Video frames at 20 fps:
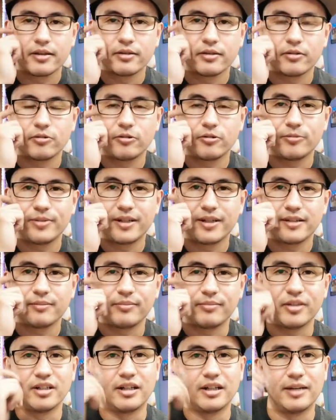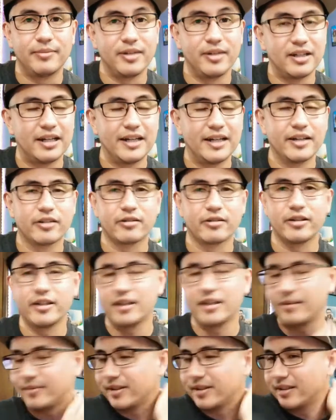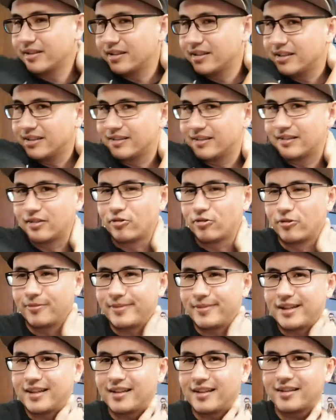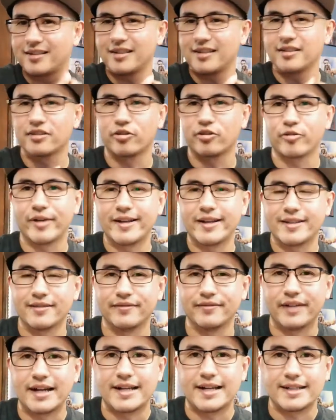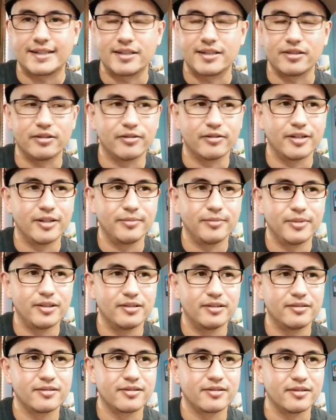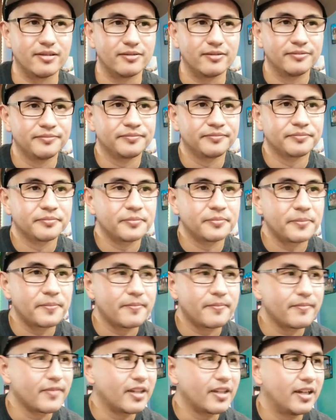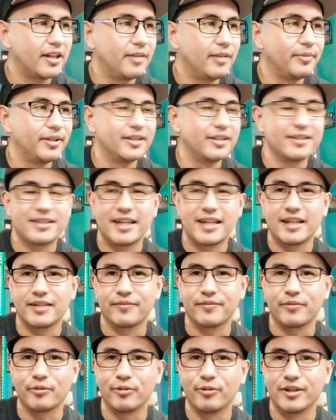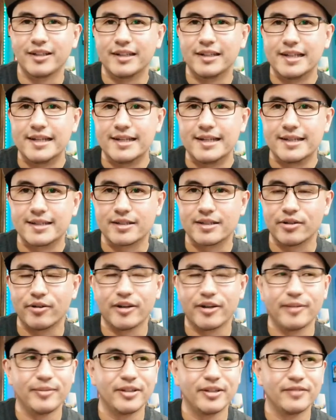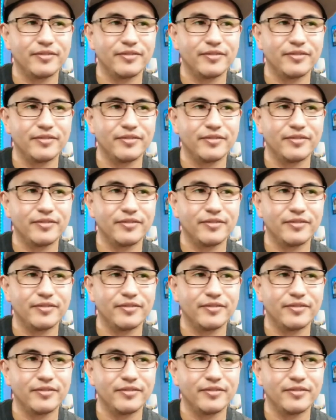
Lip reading: Coolpad, but I mean, I agree. I mean, the Coolpad Legacy is a great device. You know what I mean? So, I mean, take it for what it is. You know what I mean?